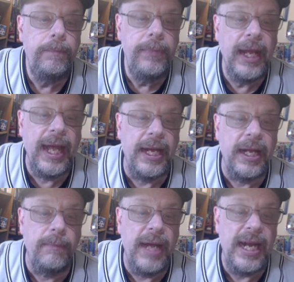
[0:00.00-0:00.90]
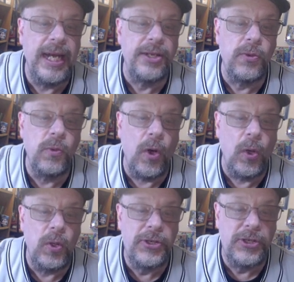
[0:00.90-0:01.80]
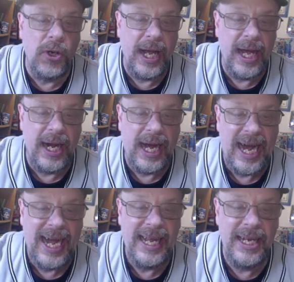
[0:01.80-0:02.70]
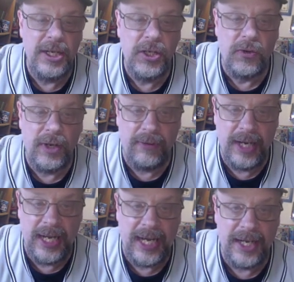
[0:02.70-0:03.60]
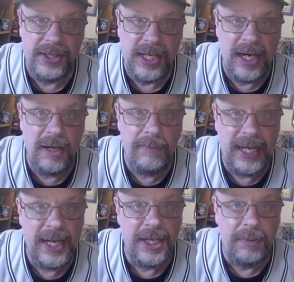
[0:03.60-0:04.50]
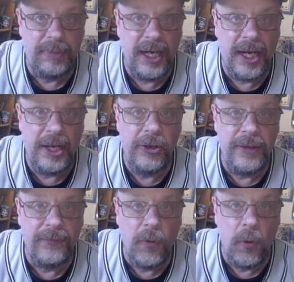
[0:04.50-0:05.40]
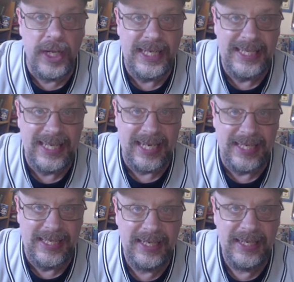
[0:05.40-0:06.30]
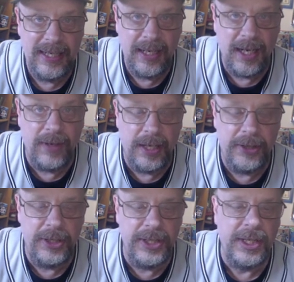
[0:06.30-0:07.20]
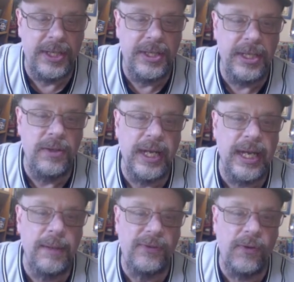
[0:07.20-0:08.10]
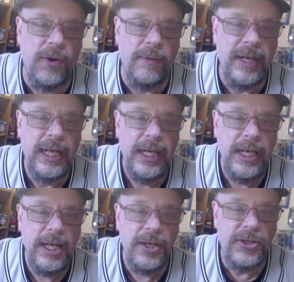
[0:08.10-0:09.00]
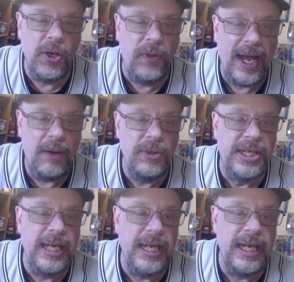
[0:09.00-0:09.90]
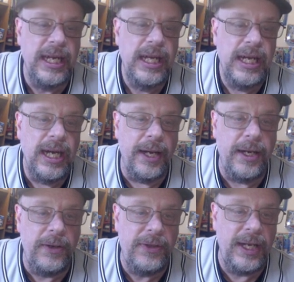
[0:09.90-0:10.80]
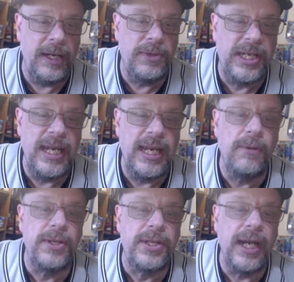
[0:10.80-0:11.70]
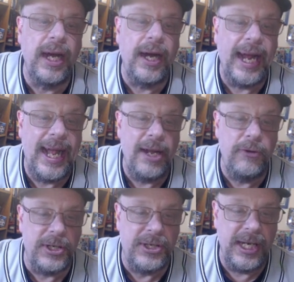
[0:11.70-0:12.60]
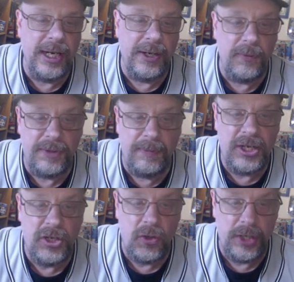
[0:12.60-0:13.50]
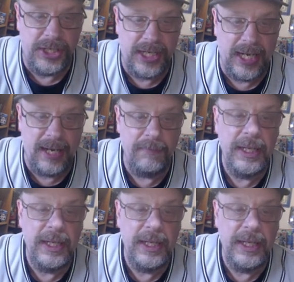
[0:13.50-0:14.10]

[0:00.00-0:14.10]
And Jimenez, who also had a high injury rating on his card, managed to play 146 of 162 games for me. So that was key. Another thing that was key was uh, Andrus here was my shortstop.